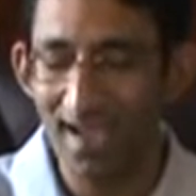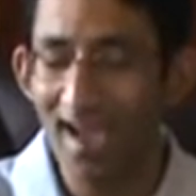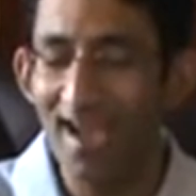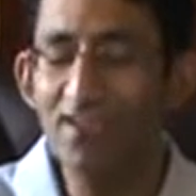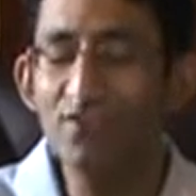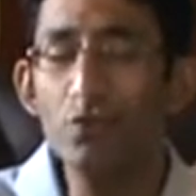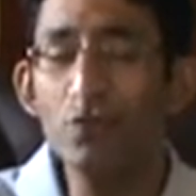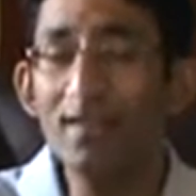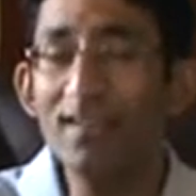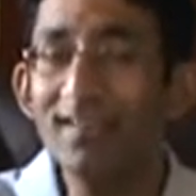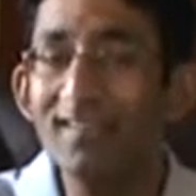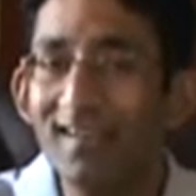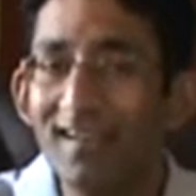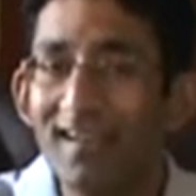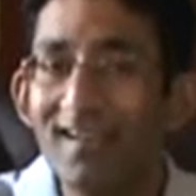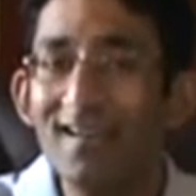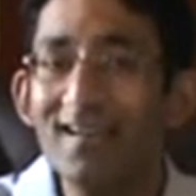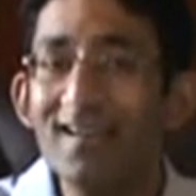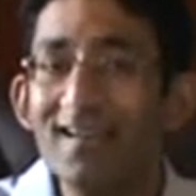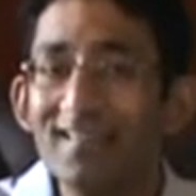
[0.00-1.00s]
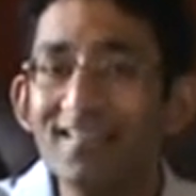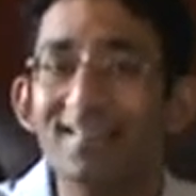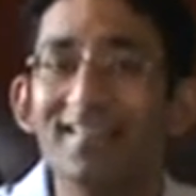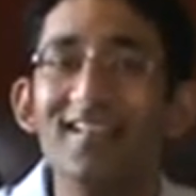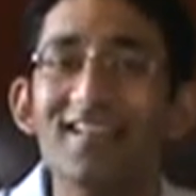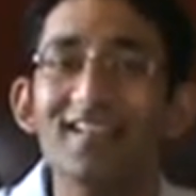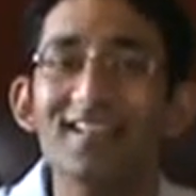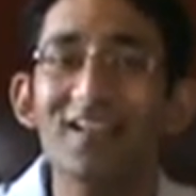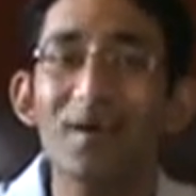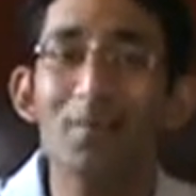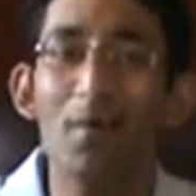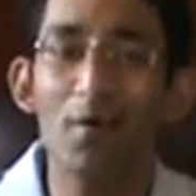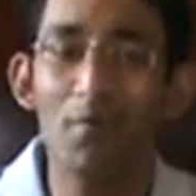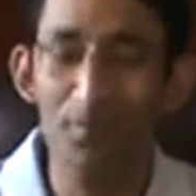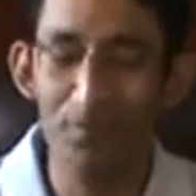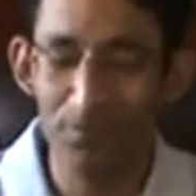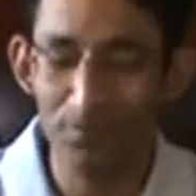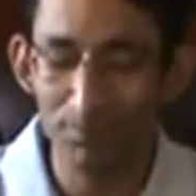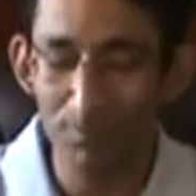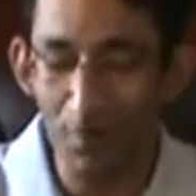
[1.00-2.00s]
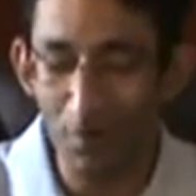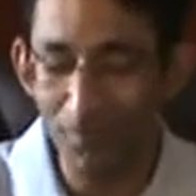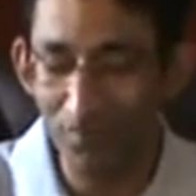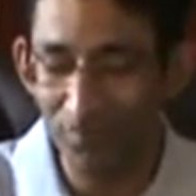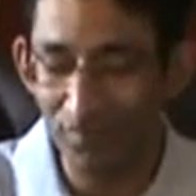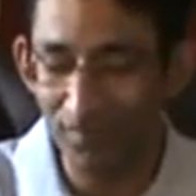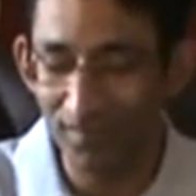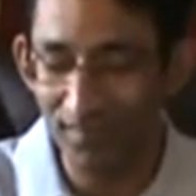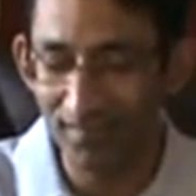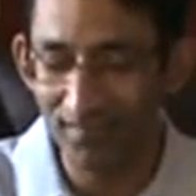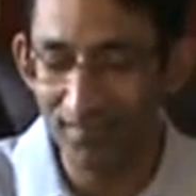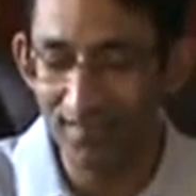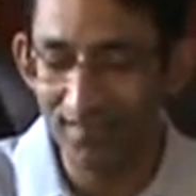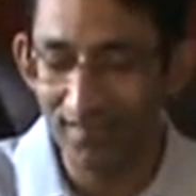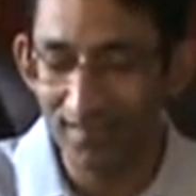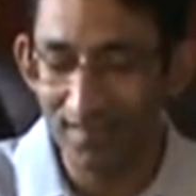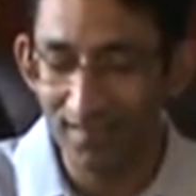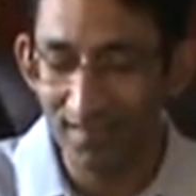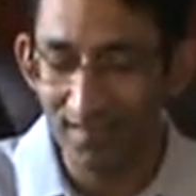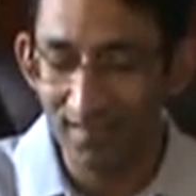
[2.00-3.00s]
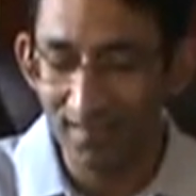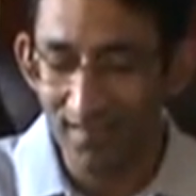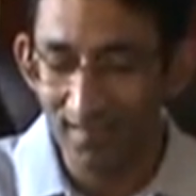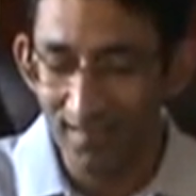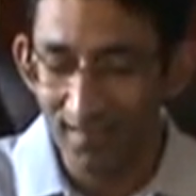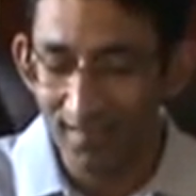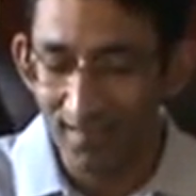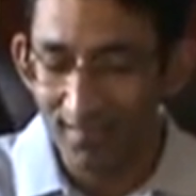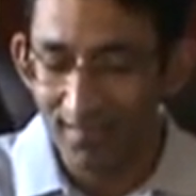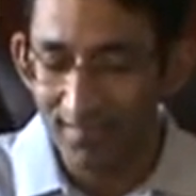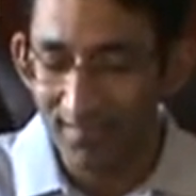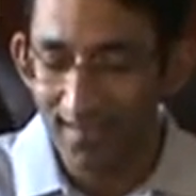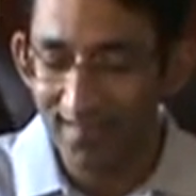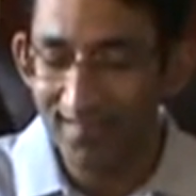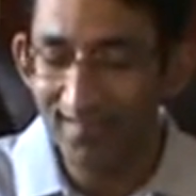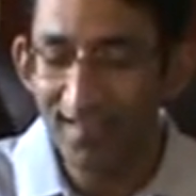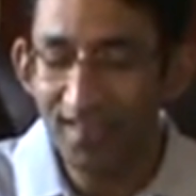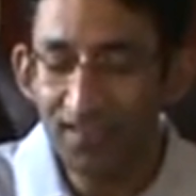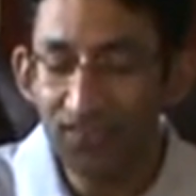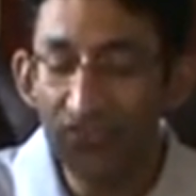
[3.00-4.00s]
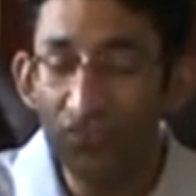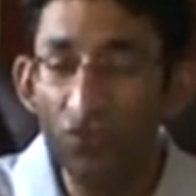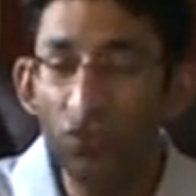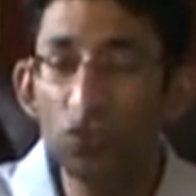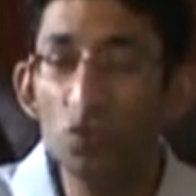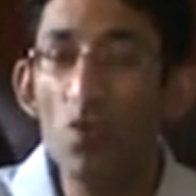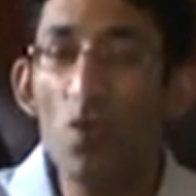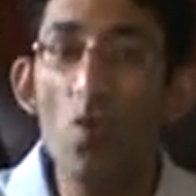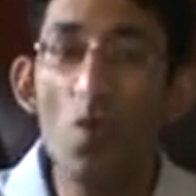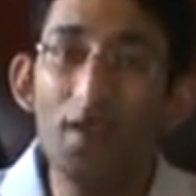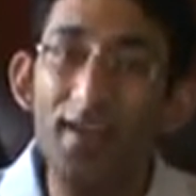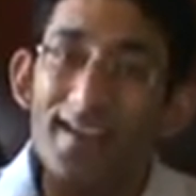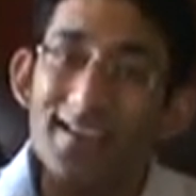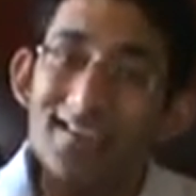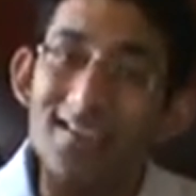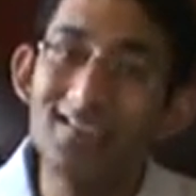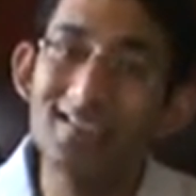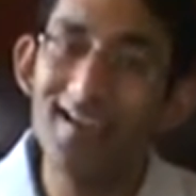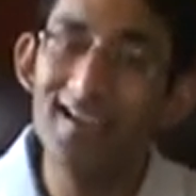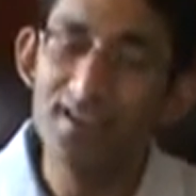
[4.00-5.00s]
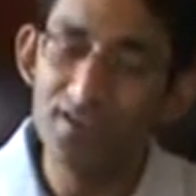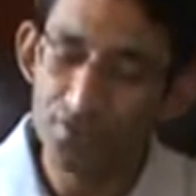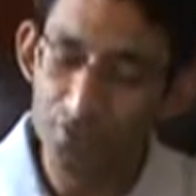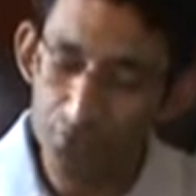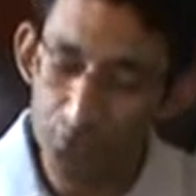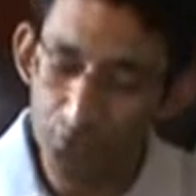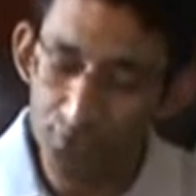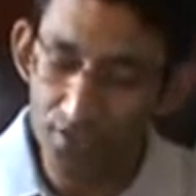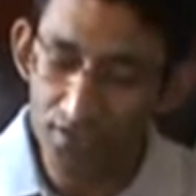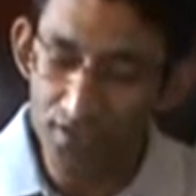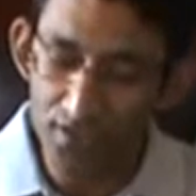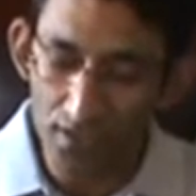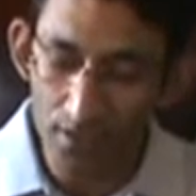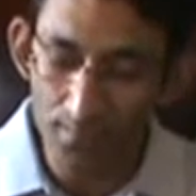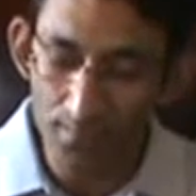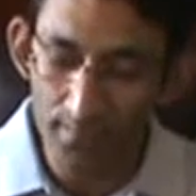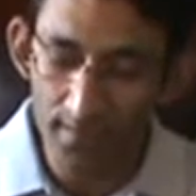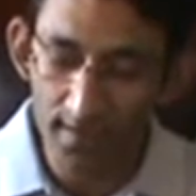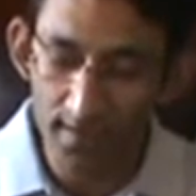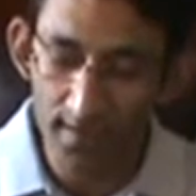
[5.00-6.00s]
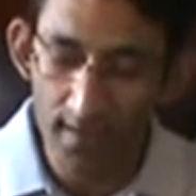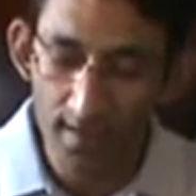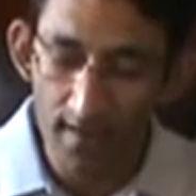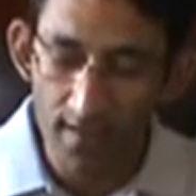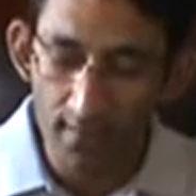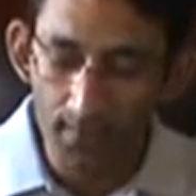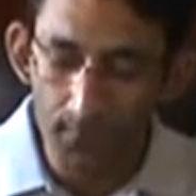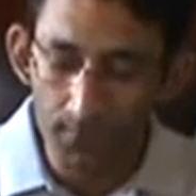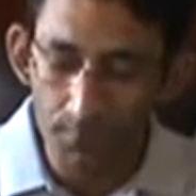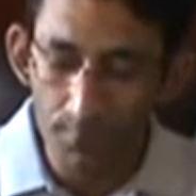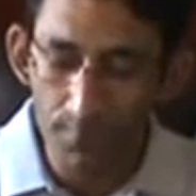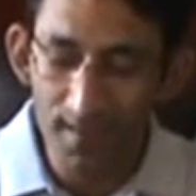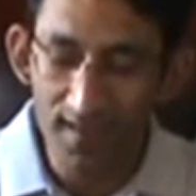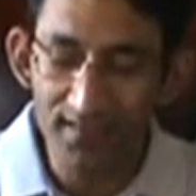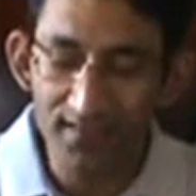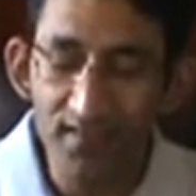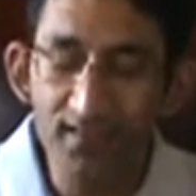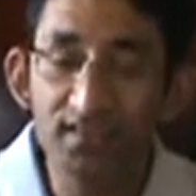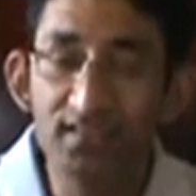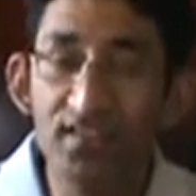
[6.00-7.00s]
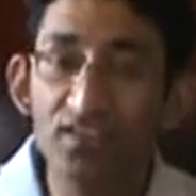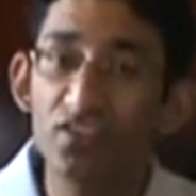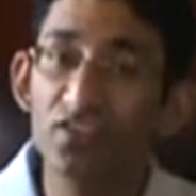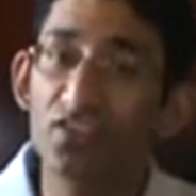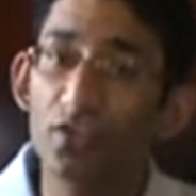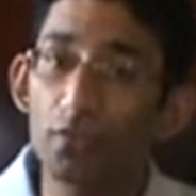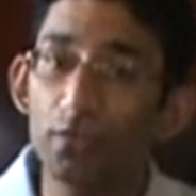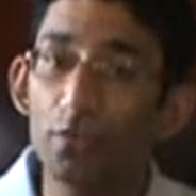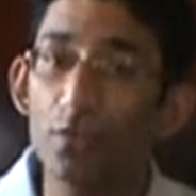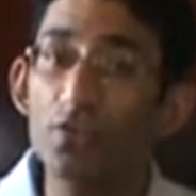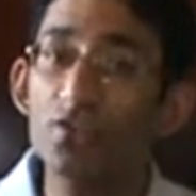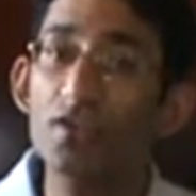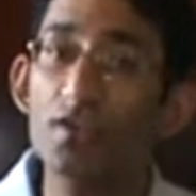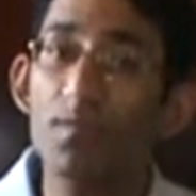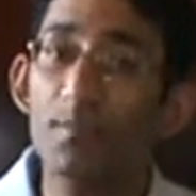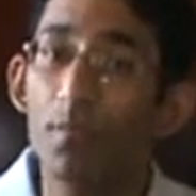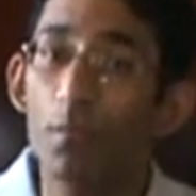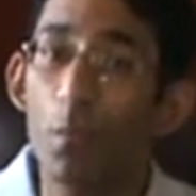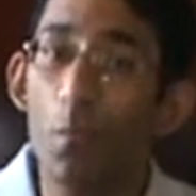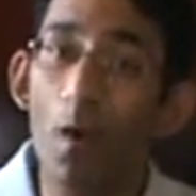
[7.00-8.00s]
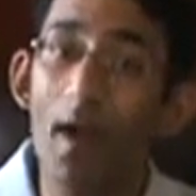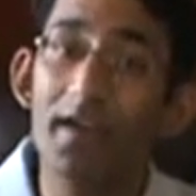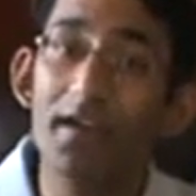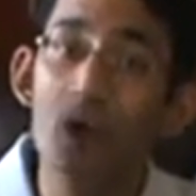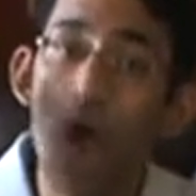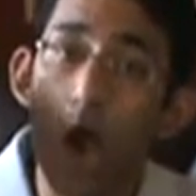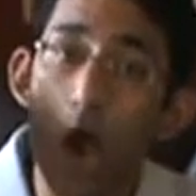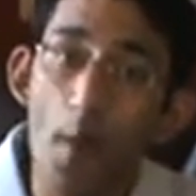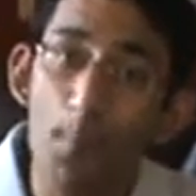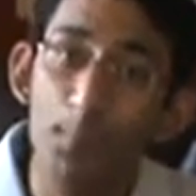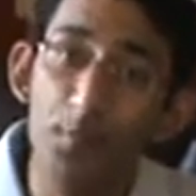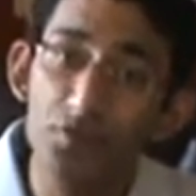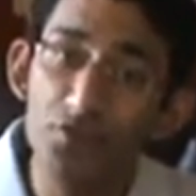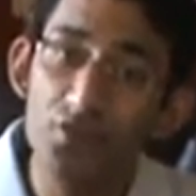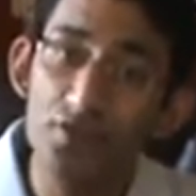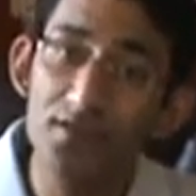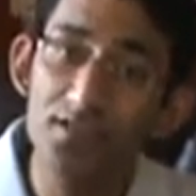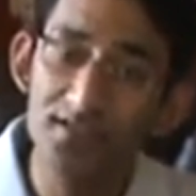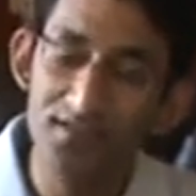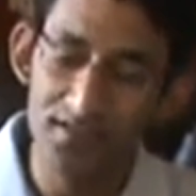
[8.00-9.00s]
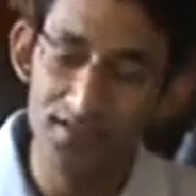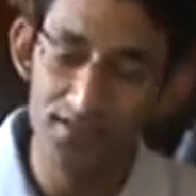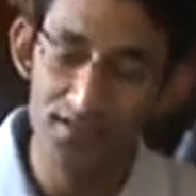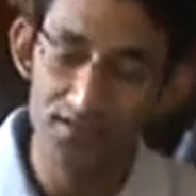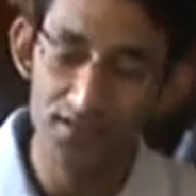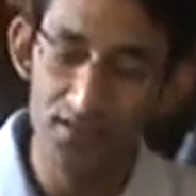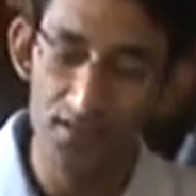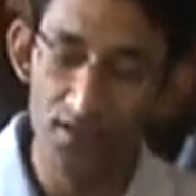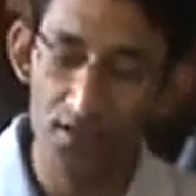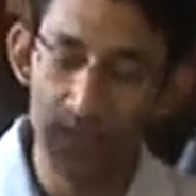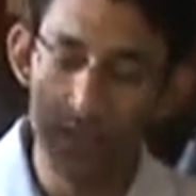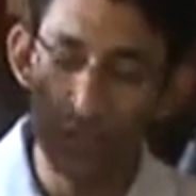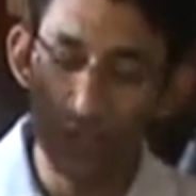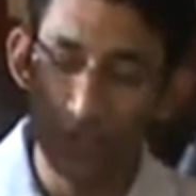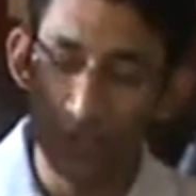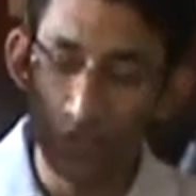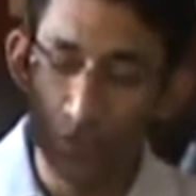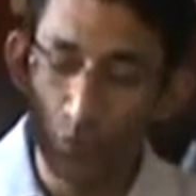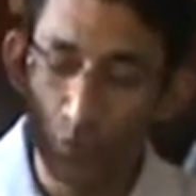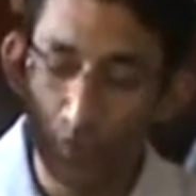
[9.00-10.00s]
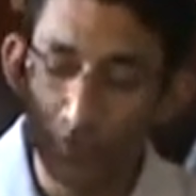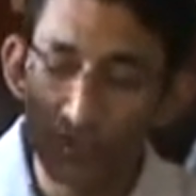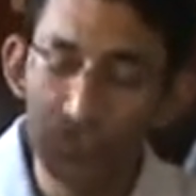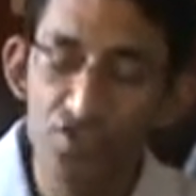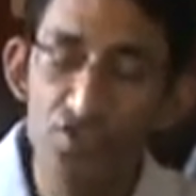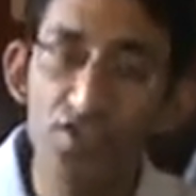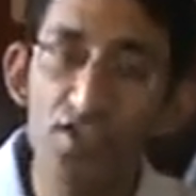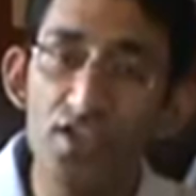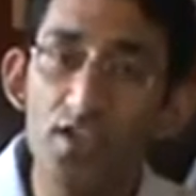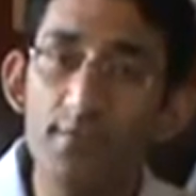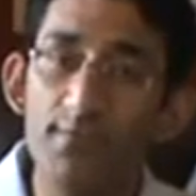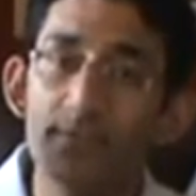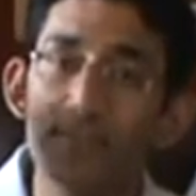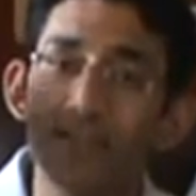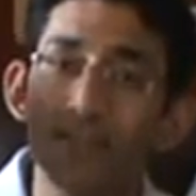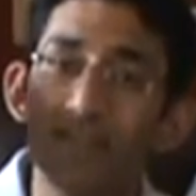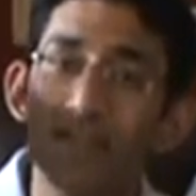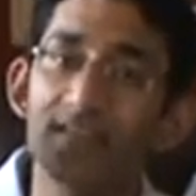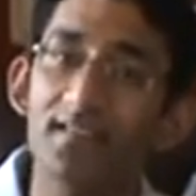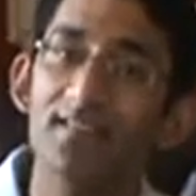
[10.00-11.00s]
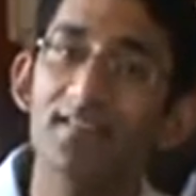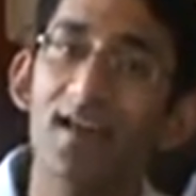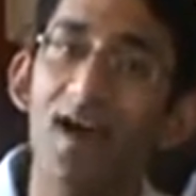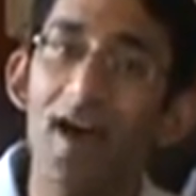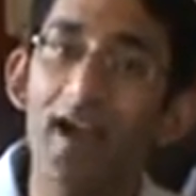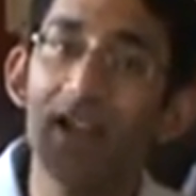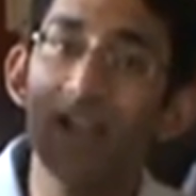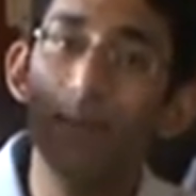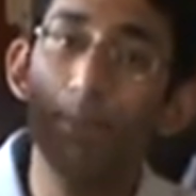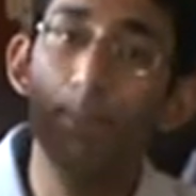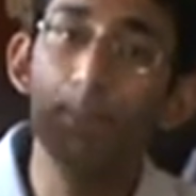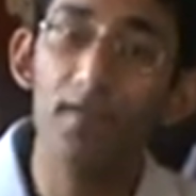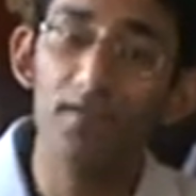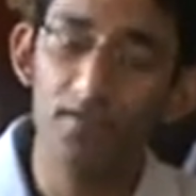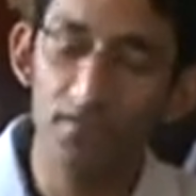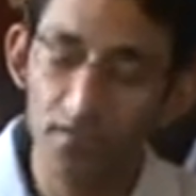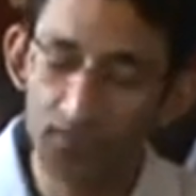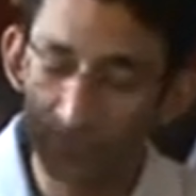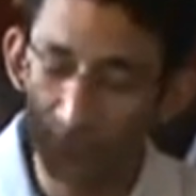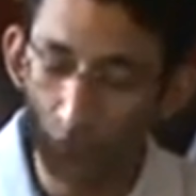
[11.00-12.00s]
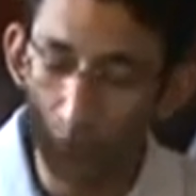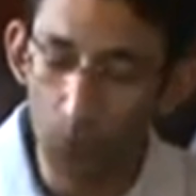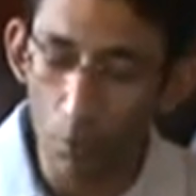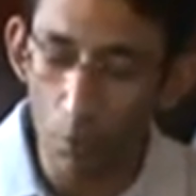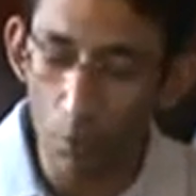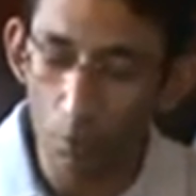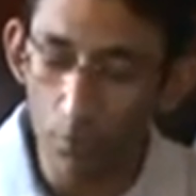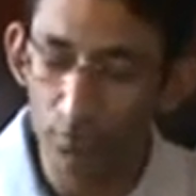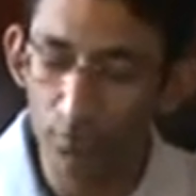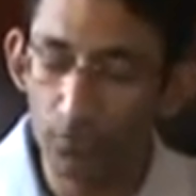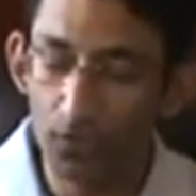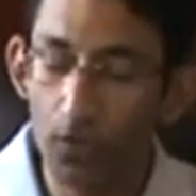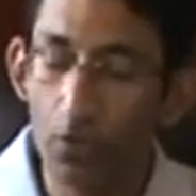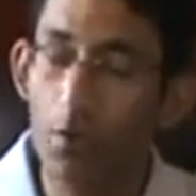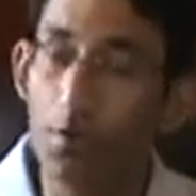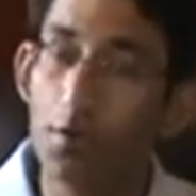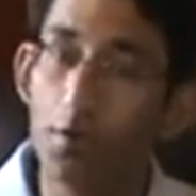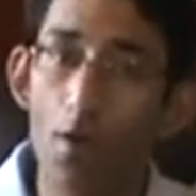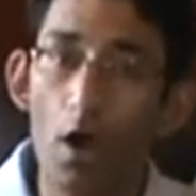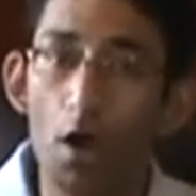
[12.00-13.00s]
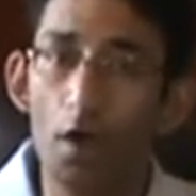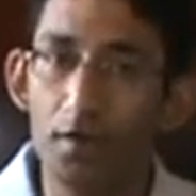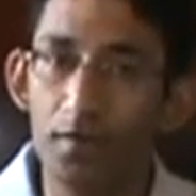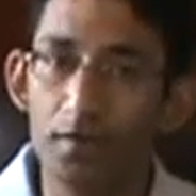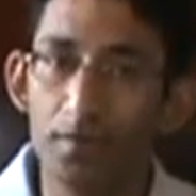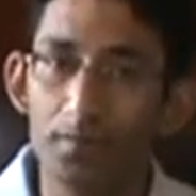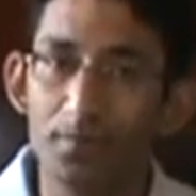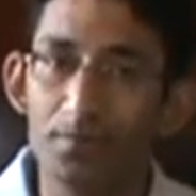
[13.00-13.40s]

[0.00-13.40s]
As you can clearly see in the above responses, that there is no intent to determine whether this solution provides opportunities to achieve the desired business goals or not.